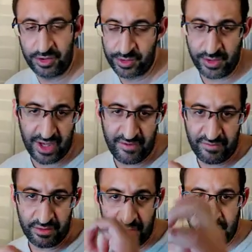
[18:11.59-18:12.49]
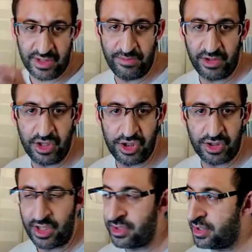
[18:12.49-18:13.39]
Also, you have an
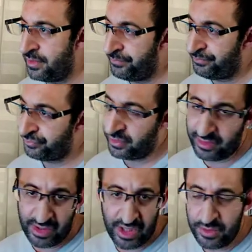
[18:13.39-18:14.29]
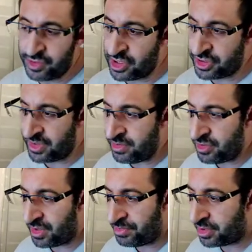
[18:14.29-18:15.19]
application ID, and you change them
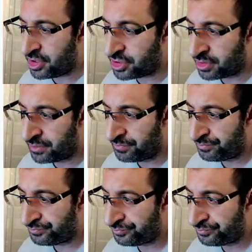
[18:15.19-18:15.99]
in your application.